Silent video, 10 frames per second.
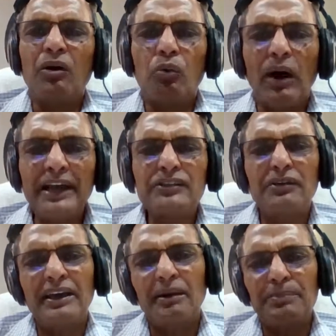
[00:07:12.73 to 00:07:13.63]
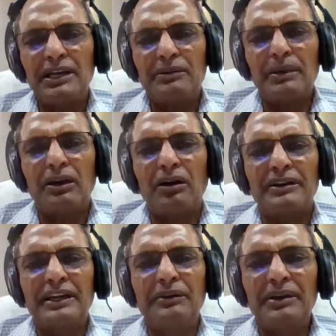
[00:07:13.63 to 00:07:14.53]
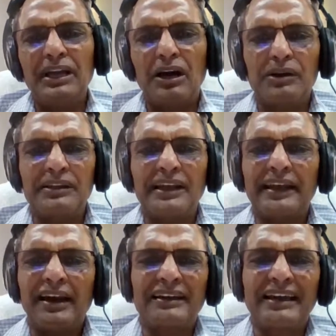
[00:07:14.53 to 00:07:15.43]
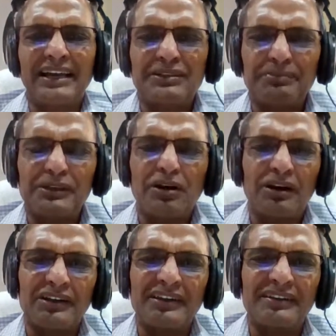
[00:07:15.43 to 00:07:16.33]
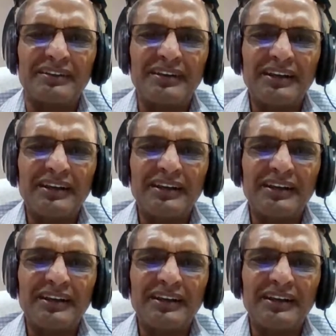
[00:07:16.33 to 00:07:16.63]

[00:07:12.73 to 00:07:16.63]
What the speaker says: Why should I update my content every now and then? I can't catch up with the content.